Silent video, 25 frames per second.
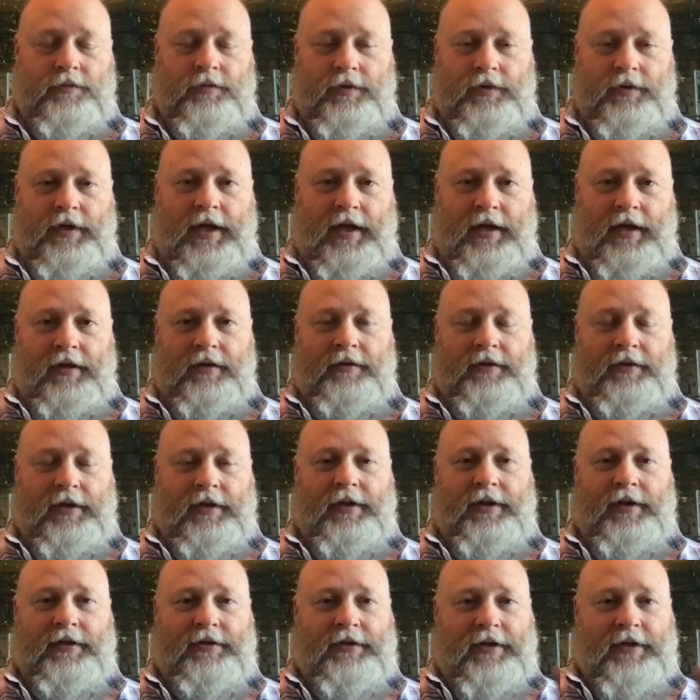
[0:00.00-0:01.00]
Now
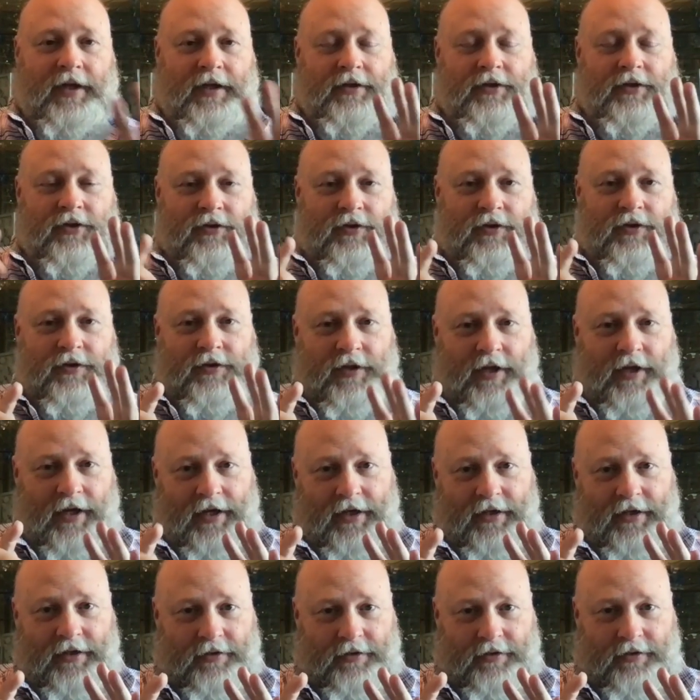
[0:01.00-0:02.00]
let's take just a
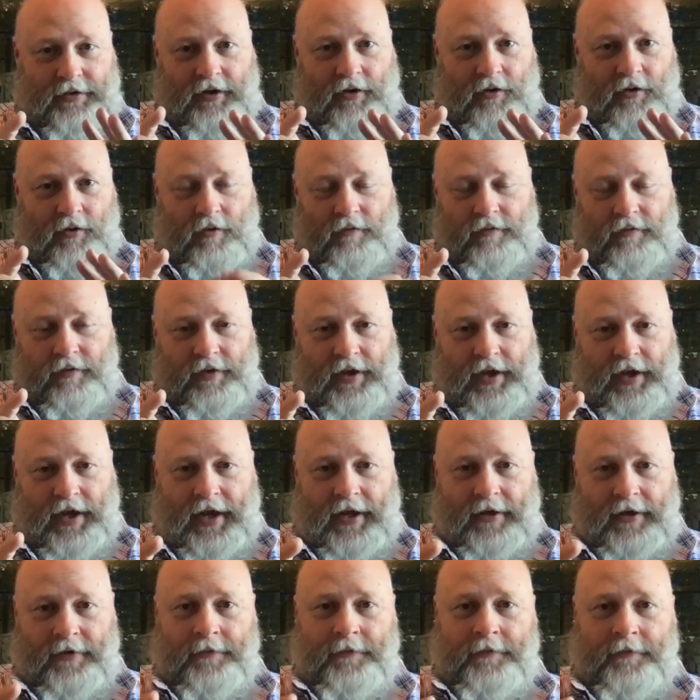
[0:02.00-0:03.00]
second to go over
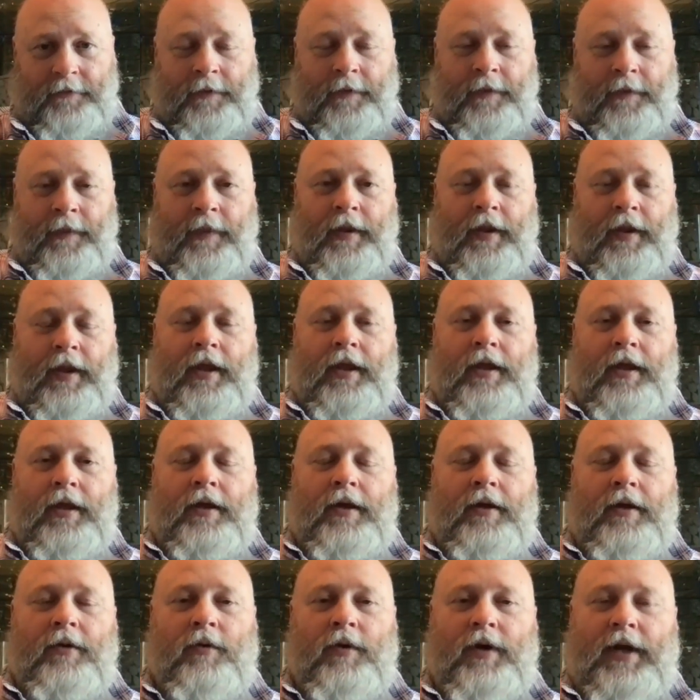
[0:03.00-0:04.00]
that.
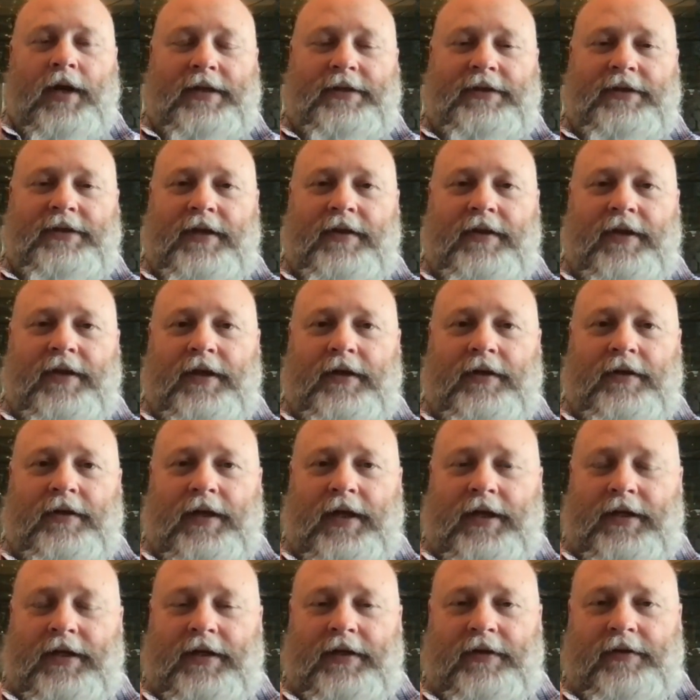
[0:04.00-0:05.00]
When I say
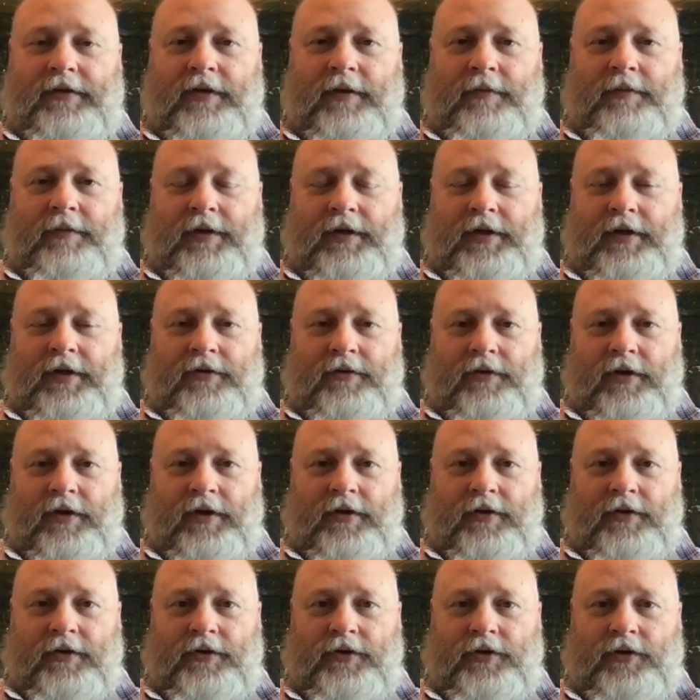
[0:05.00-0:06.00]
they did something that
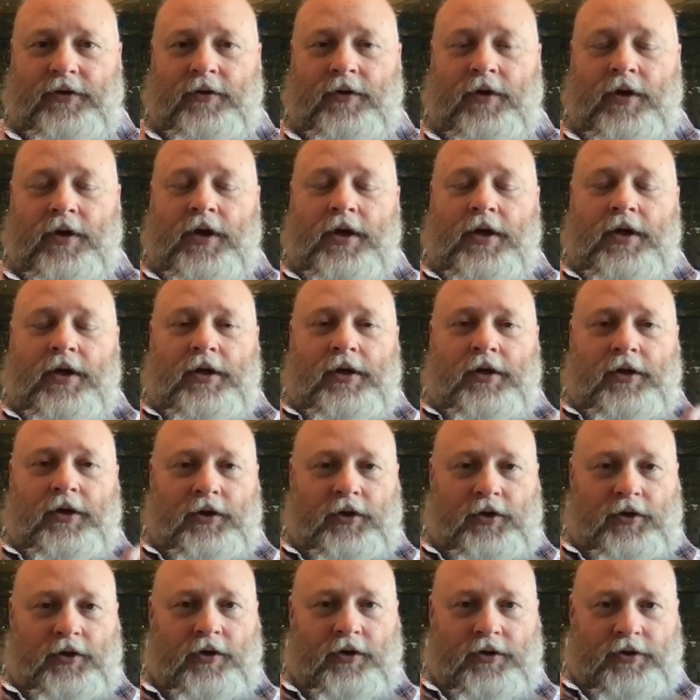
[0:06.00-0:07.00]
triggers you,
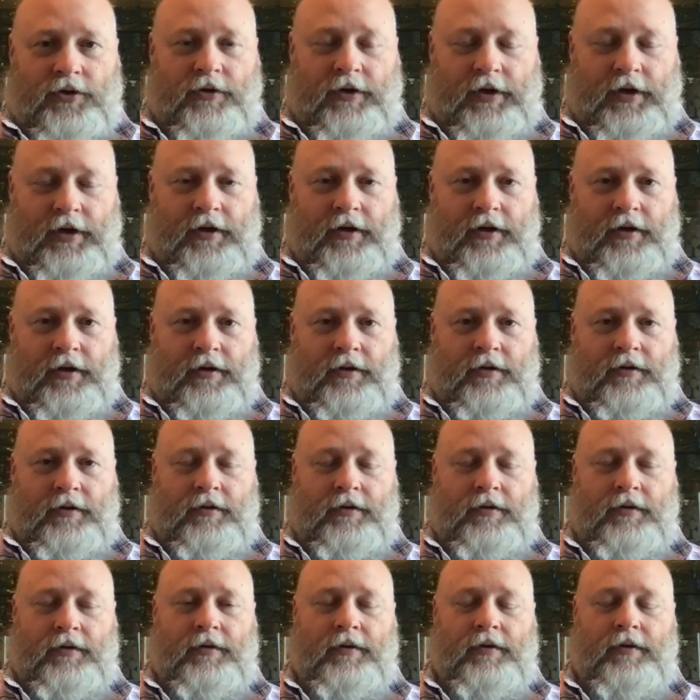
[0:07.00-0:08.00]
you're triggered.
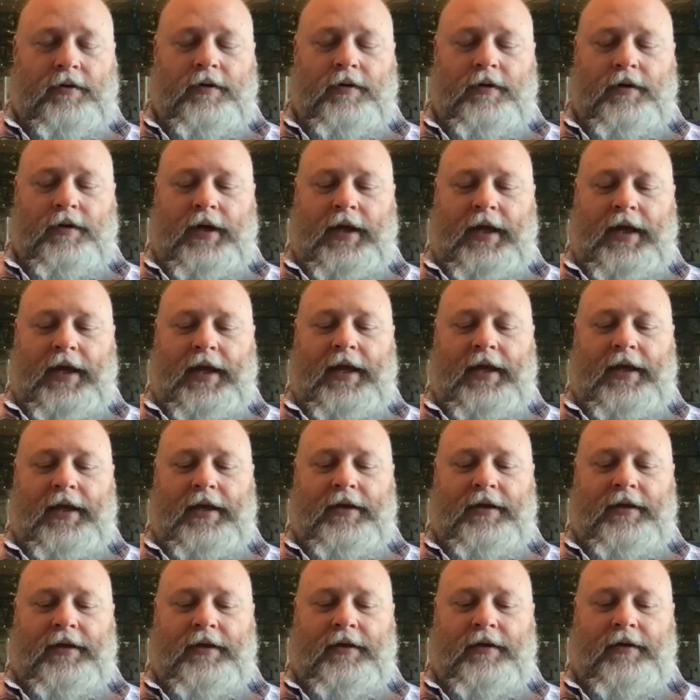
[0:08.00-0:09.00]

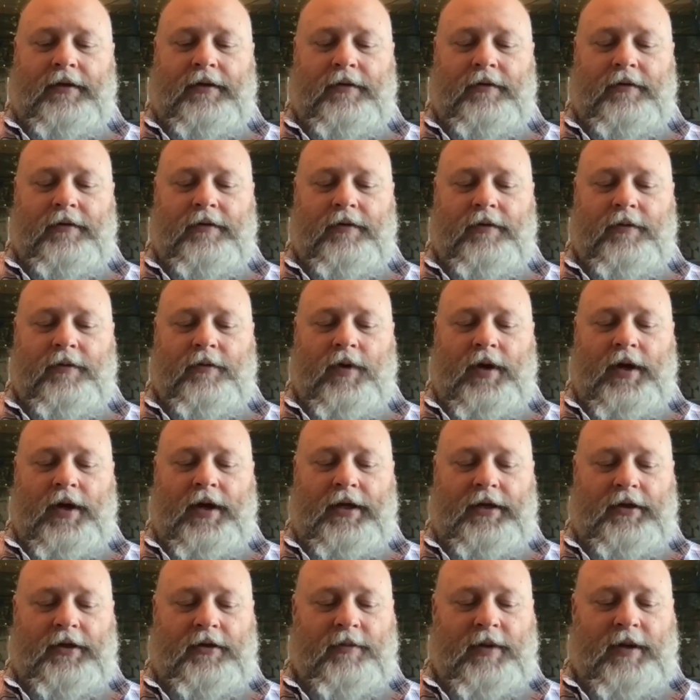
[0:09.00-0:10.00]
And the
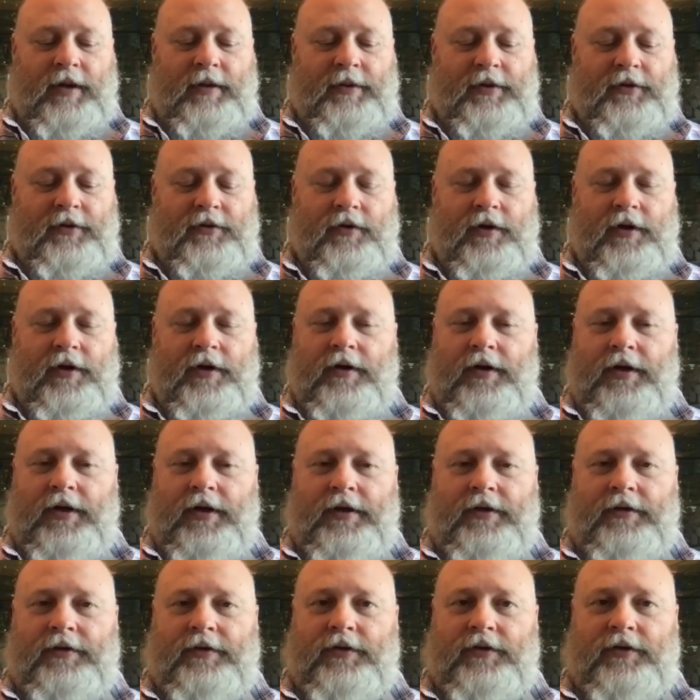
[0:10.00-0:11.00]
way you may be triggered
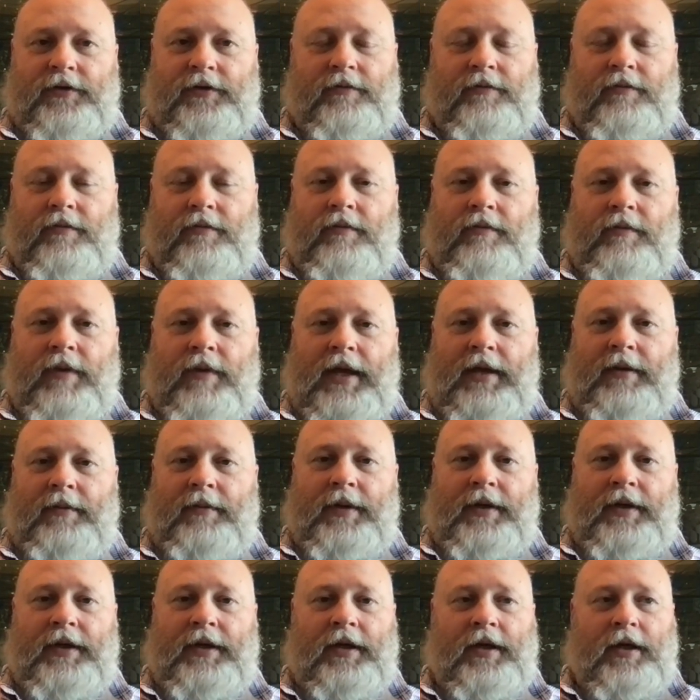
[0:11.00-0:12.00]
is
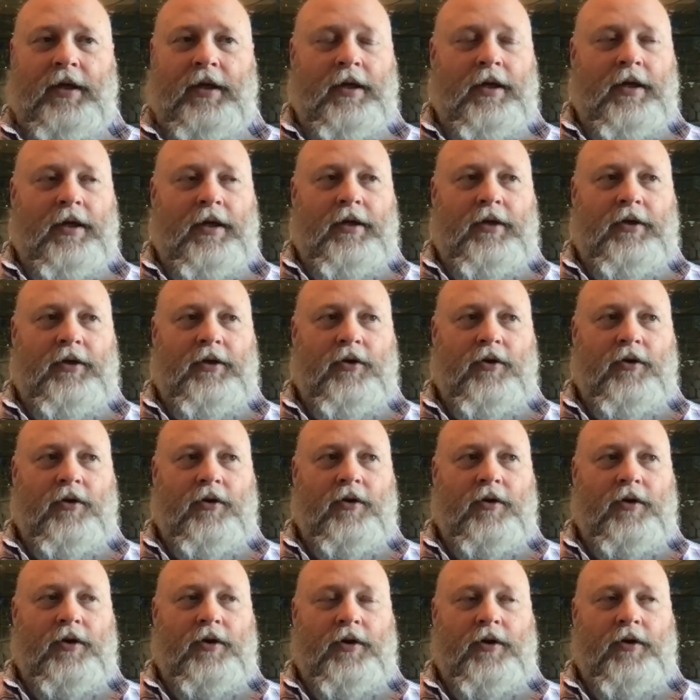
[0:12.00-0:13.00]
maybe
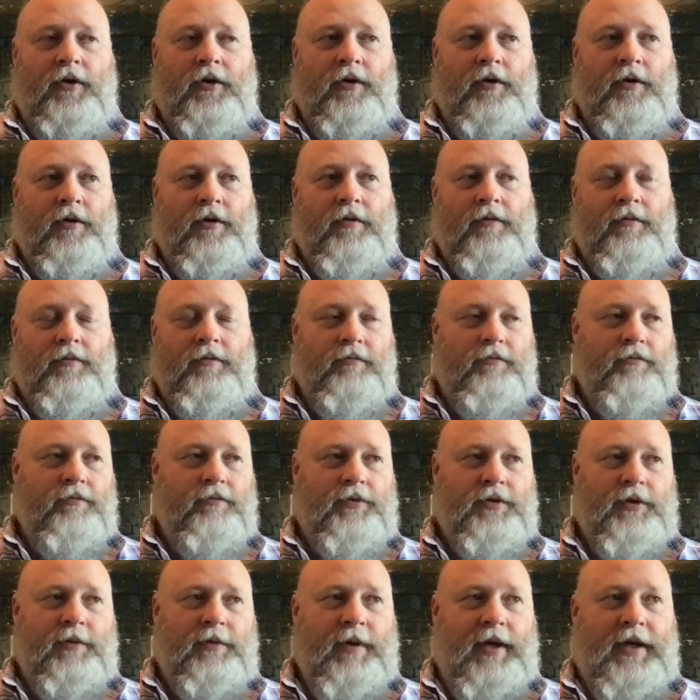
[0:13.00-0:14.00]
you're
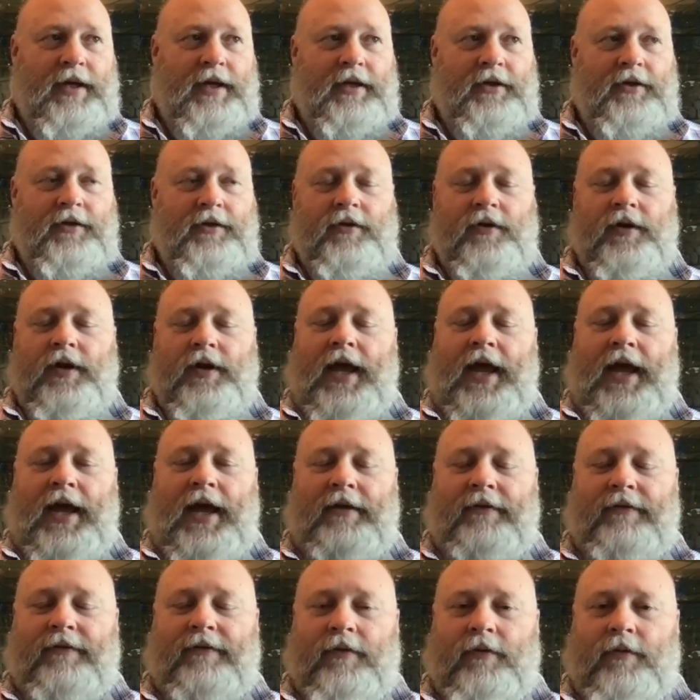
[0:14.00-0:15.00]
somebody in your
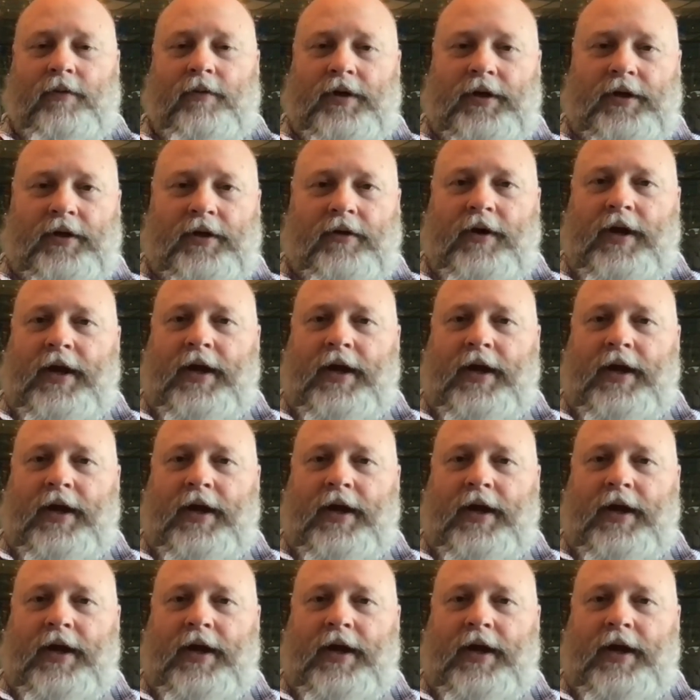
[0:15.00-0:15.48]
life, or one of your